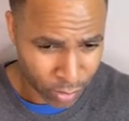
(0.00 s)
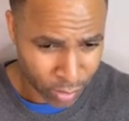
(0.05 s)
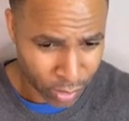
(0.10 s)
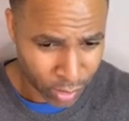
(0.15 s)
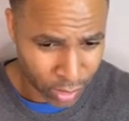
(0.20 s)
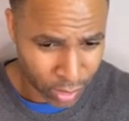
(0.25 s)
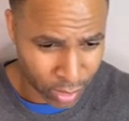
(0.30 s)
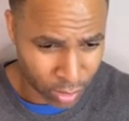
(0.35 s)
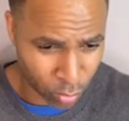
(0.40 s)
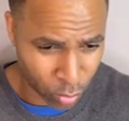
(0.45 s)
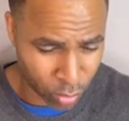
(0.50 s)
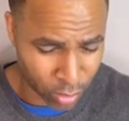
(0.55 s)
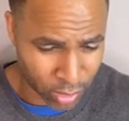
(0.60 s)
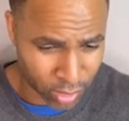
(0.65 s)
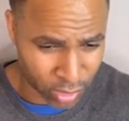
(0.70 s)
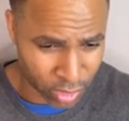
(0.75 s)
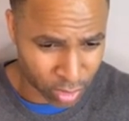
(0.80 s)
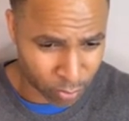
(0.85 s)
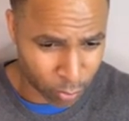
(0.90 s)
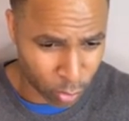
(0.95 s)
He
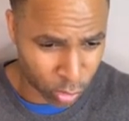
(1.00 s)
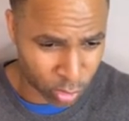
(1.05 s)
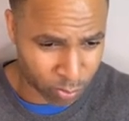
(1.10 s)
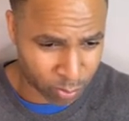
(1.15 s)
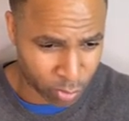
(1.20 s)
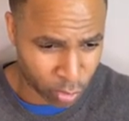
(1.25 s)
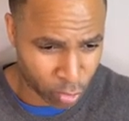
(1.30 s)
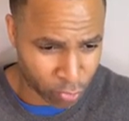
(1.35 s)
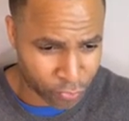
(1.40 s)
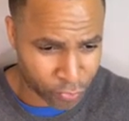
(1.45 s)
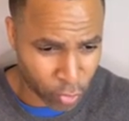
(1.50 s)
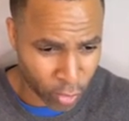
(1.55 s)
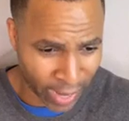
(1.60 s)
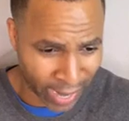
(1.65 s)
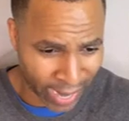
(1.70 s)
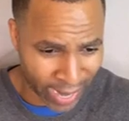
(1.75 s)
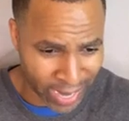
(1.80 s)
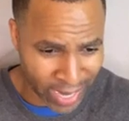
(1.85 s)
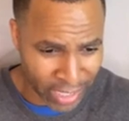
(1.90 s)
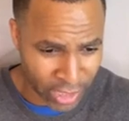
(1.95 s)
was the most beautiful
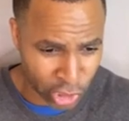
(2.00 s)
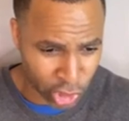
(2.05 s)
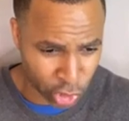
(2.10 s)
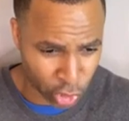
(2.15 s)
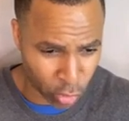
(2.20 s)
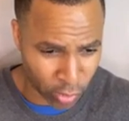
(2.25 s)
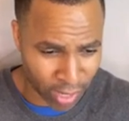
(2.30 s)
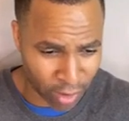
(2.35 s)
angel